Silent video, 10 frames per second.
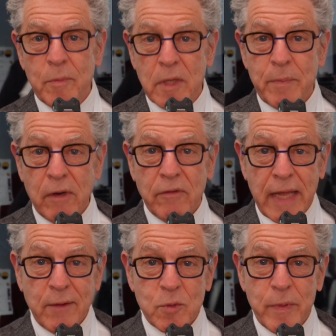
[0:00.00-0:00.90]
would be a pair of
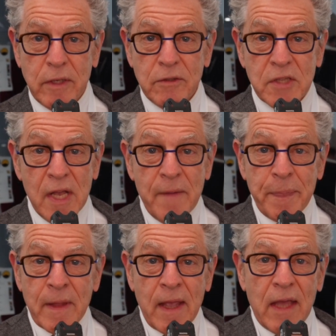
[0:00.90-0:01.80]
loudspeakers.
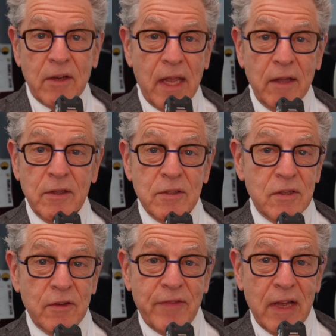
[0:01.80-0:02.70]
And
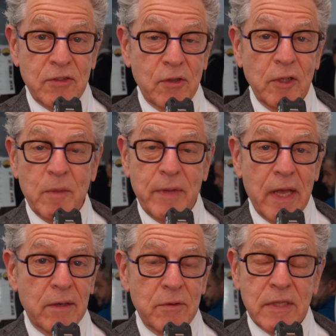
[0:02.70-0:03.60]
Kalen's Fazioli
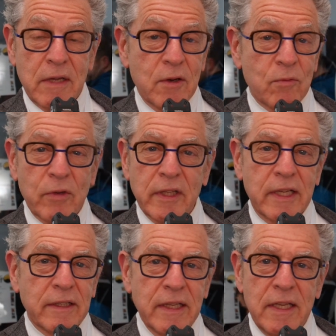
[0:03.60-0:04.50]
piano sounded
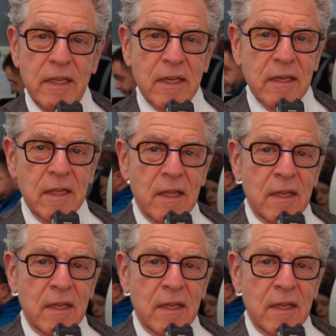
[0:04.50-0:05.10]
really clean and